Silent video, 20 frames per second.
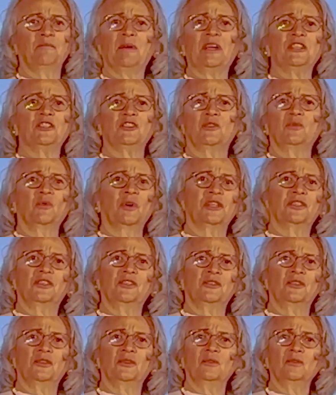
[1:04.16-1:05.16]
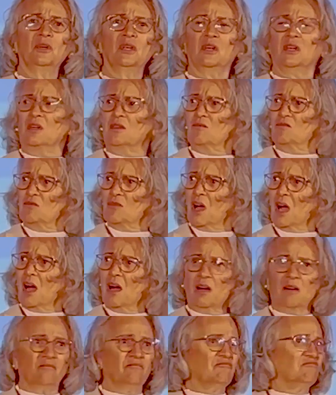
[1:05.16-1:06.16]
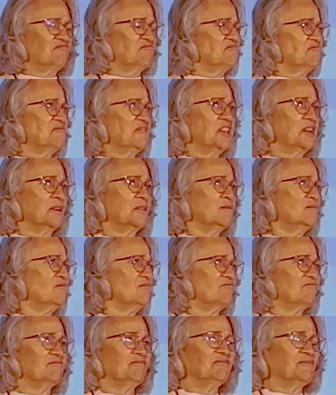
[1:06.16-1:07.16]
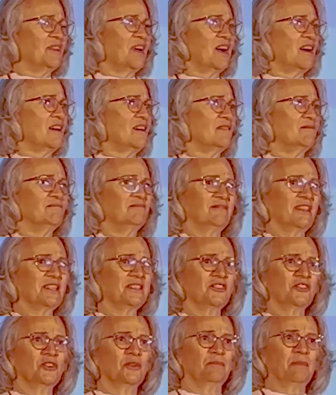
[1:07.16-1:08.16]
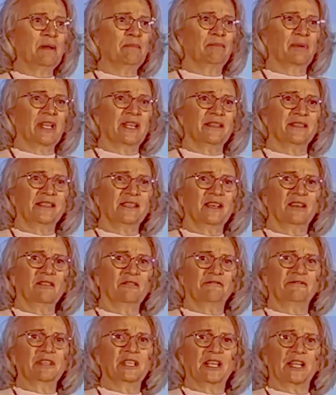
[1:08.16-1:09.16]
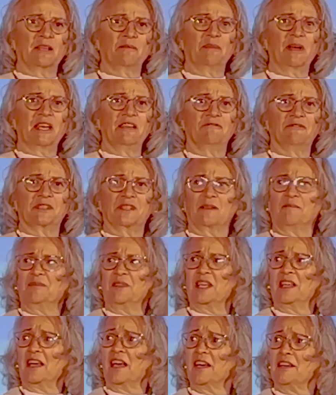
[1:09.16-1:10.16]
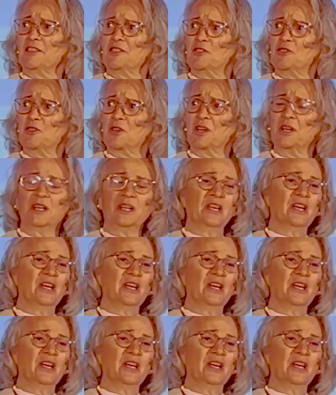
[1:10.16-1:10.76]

patient what to do. That should be plenty. I don't feel like paying for something extra.